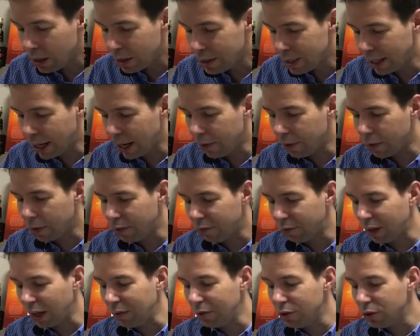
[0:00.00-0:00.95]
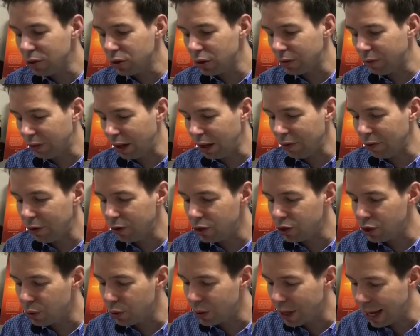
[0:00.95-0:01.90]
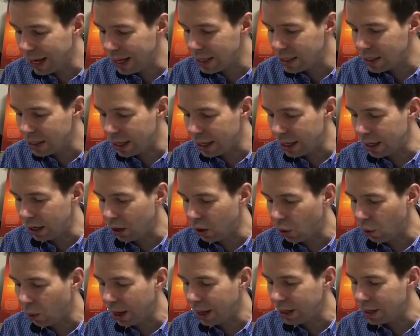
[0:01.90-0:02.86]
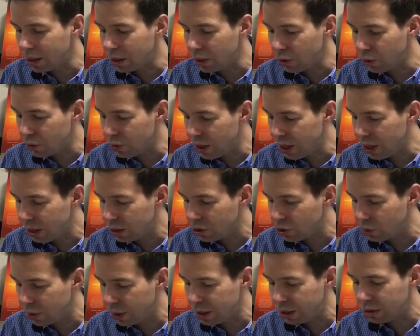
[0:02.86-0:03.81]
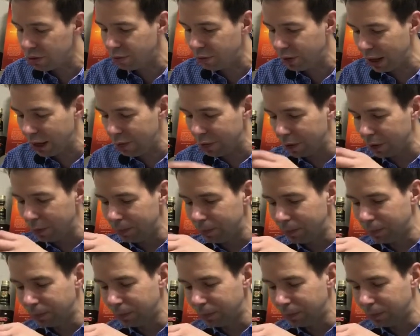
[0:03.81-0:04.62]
Together, the flavors unite in a quite unique Swedish flavor.